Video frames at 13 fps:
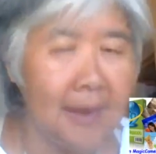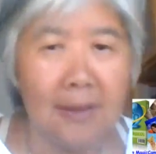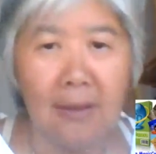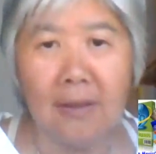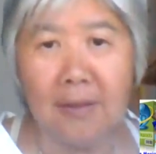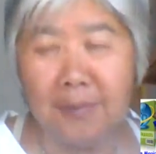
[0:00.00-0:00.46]
can
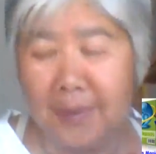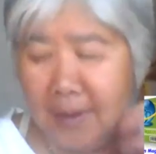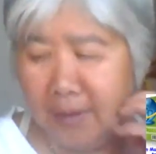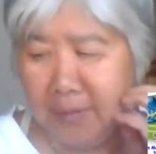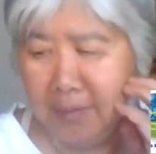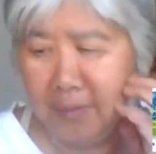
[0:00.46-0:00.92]
talk
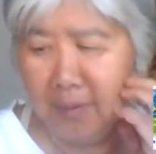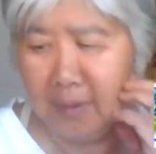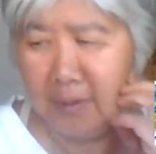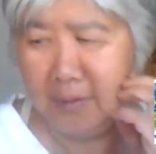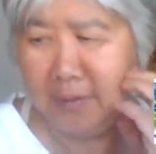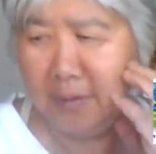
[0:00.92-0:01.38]
about
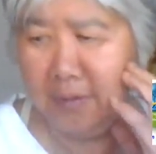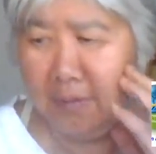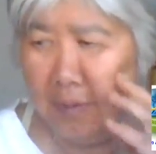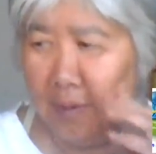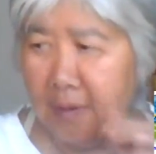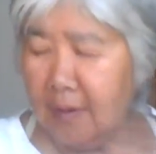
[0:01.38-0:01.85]
what to do
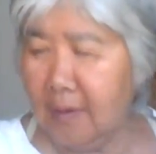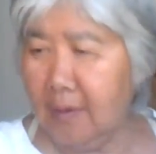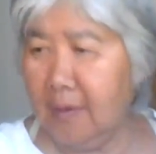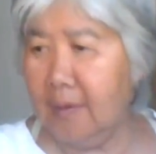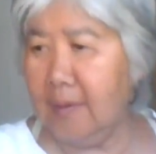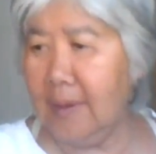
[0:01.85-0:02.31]
with
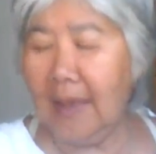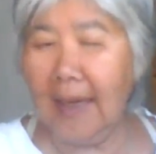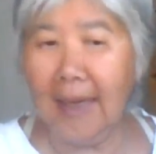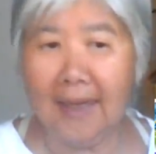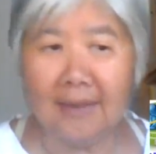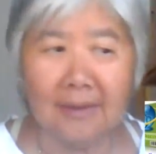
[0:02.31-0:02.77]
the
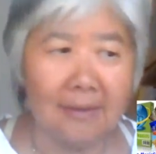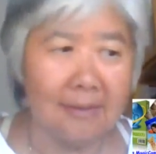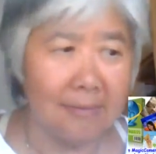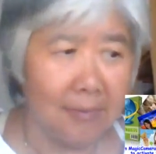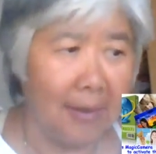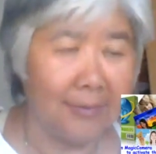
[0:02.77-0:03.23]

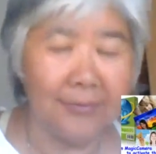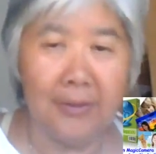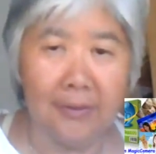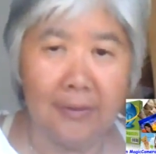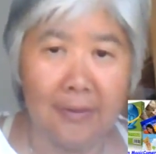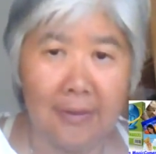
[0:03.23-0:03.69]
class
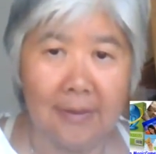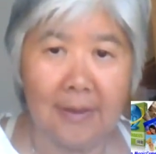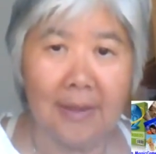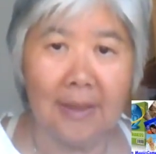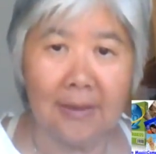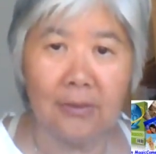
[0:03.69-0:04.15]
after the
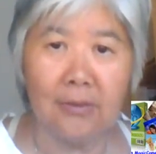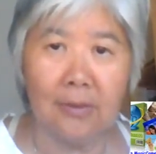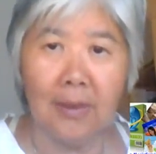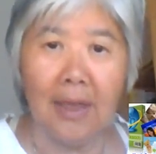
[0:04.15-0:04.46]
discussion,